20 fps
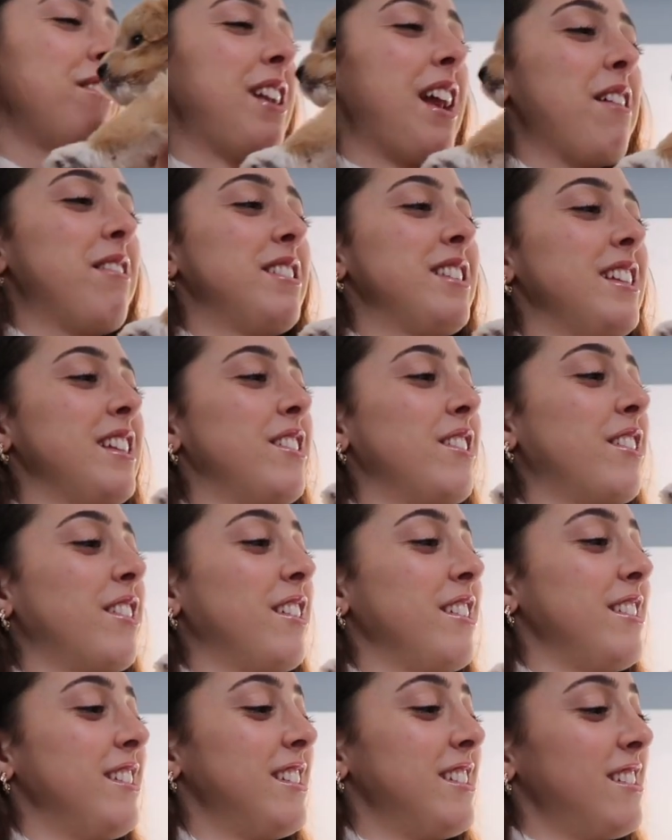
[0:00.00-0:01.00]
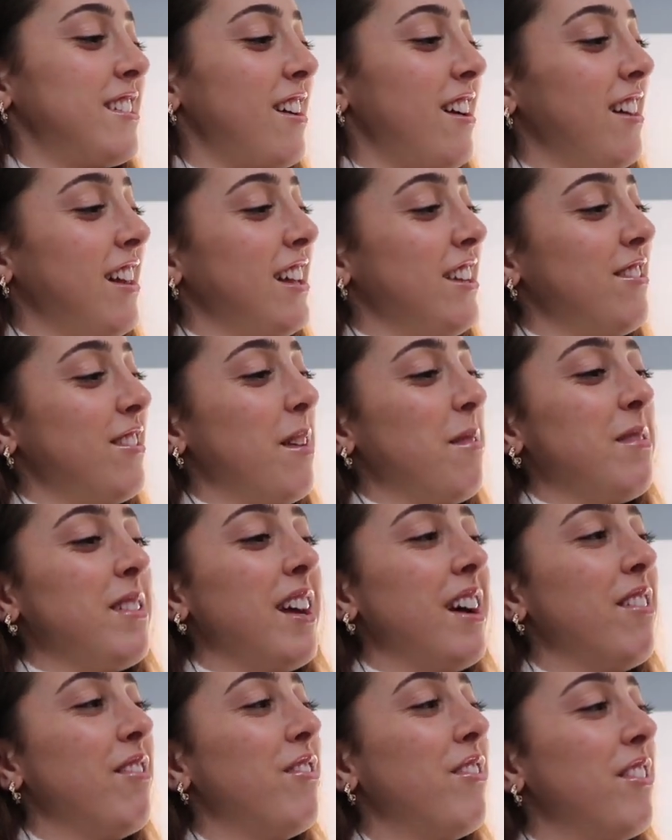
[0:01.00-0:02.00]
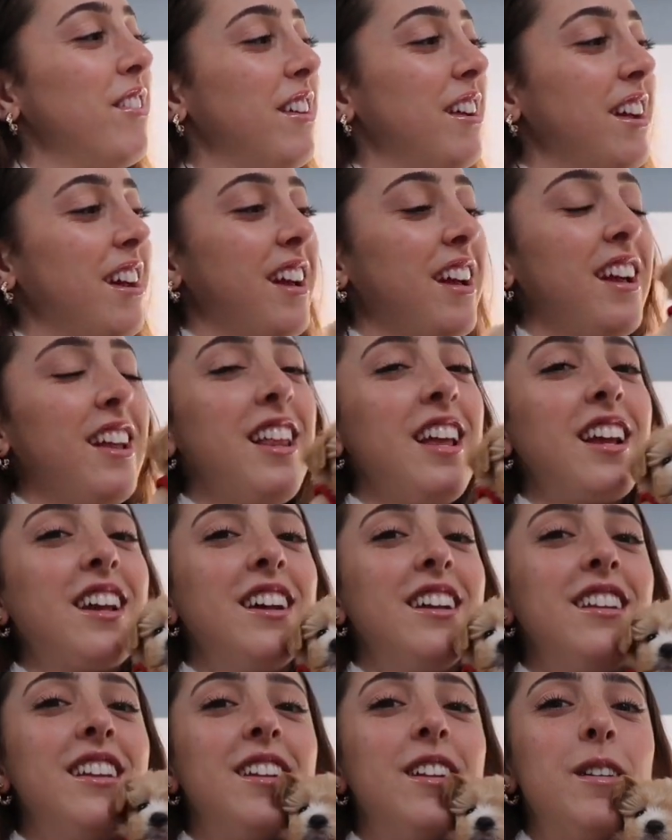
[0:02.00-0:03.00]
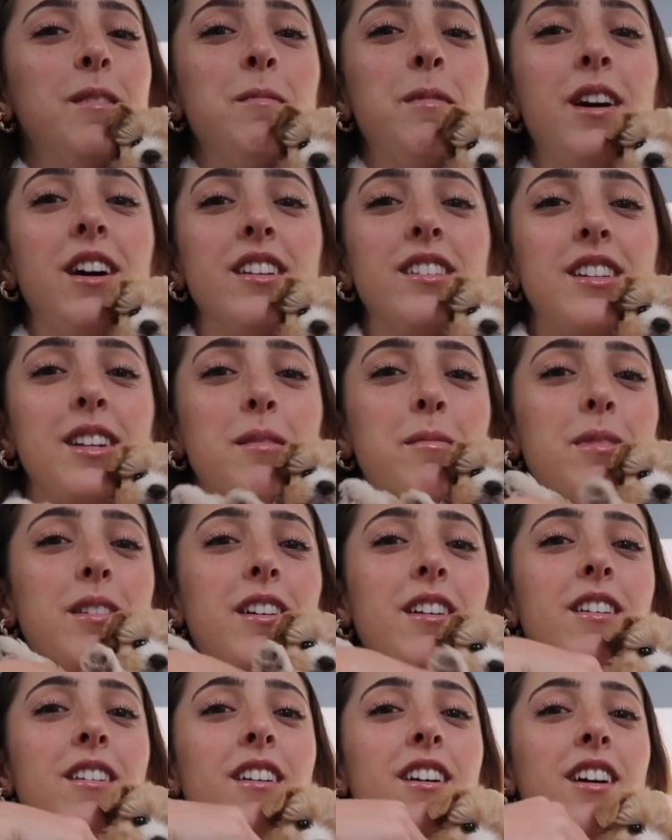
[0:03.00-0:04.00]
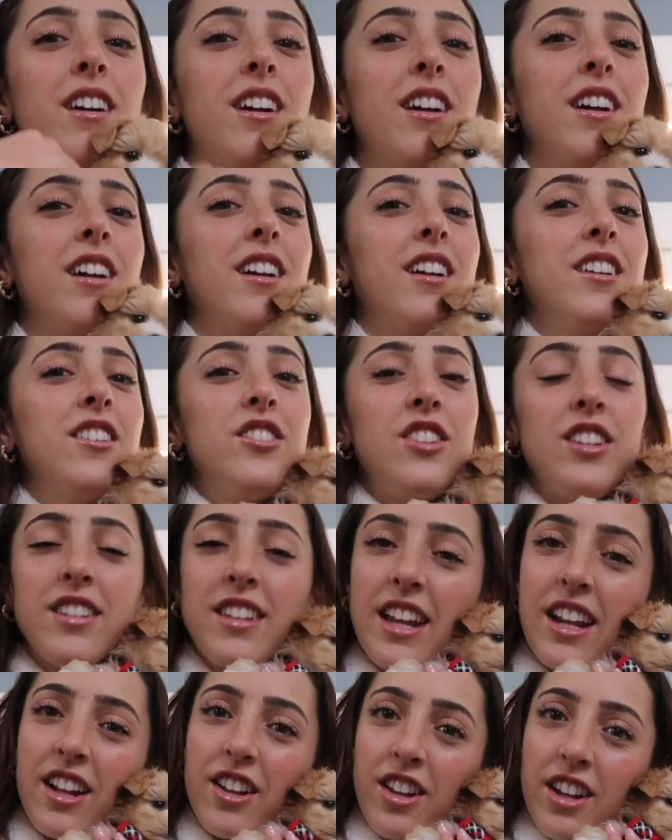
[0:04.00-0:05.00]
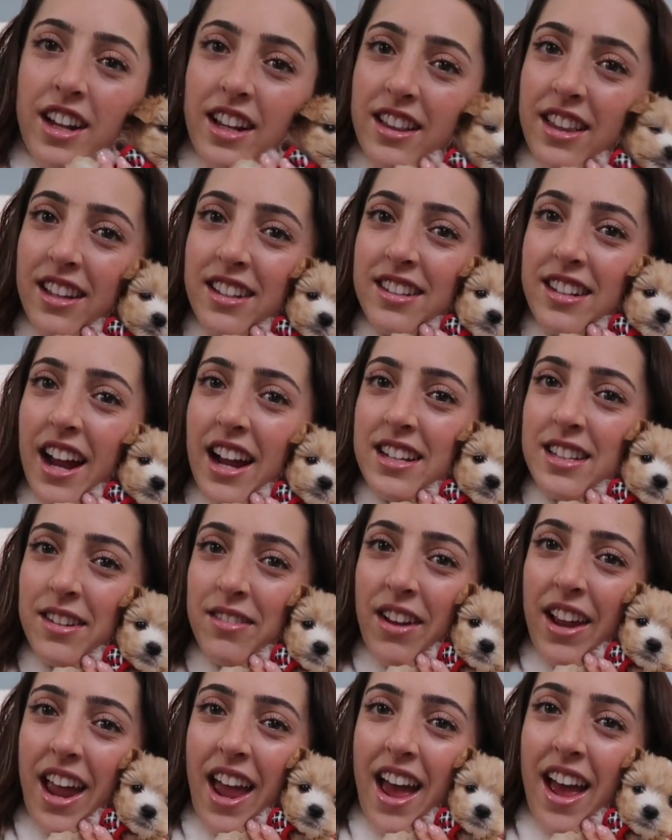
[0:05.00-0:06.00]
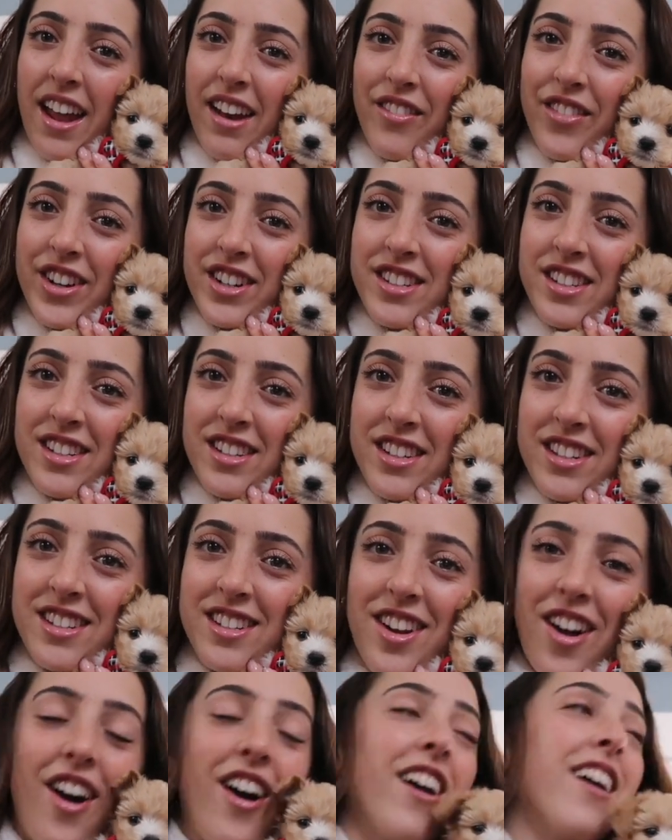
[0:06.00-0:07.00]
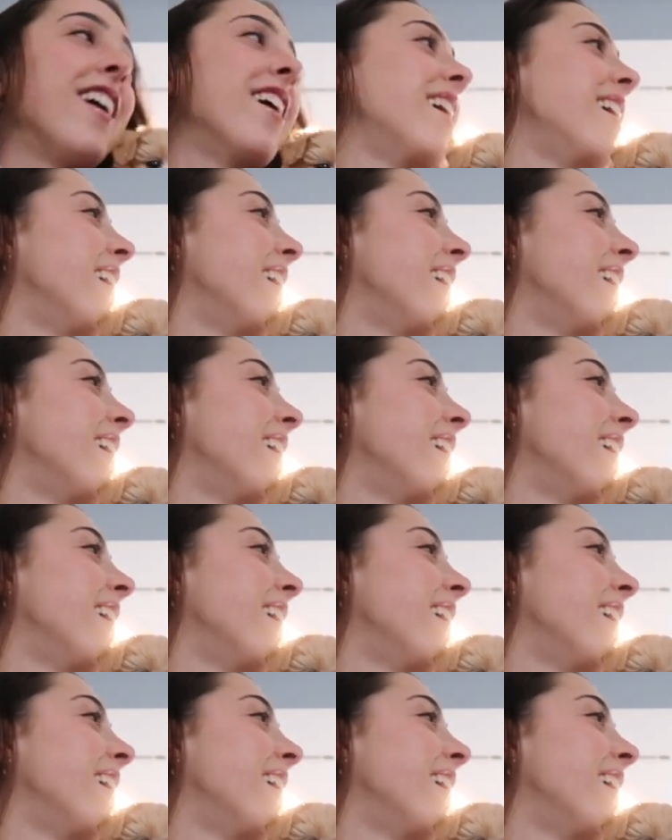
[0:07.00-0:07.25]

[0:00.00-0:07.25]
When I was a little girl, this is all I dreamt of. Like a little so multi-poo. She's like, look at the size of my head versus this dog.